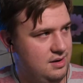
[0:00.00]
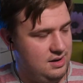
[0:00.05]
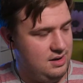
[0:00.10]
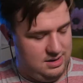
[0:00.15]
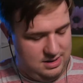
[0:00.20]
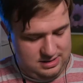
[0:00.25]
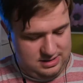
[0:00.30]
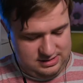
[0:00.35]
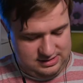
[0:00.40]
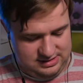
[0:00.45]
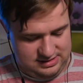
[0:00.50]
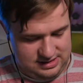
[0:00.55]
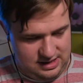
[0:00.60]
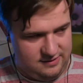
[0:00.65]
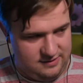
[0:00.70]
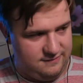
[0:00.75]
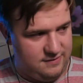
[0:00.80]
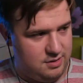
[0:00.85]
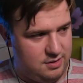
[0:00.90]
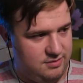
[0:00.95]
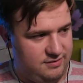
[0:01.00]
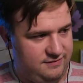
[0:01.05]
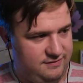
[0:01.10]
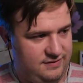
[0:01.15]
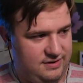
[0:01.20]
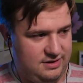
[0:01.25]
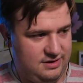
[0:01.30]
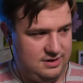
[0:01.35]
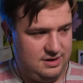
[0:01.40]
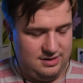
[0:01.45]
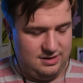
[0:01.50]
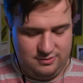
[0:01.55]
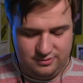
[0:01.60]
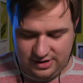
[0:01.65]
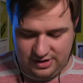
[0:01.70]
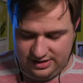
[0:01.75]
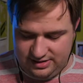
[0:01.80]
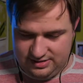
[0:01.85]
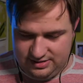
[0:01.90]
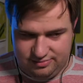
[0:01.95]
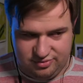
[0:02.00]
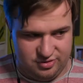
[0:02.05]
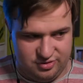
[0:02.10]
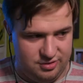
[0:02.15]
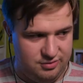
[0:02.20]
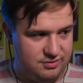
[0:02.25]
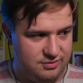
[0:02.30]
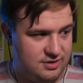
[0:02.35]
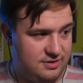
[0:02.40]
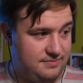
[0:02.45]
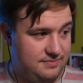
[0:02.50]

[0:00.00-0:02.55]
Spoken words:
save everything and run the program.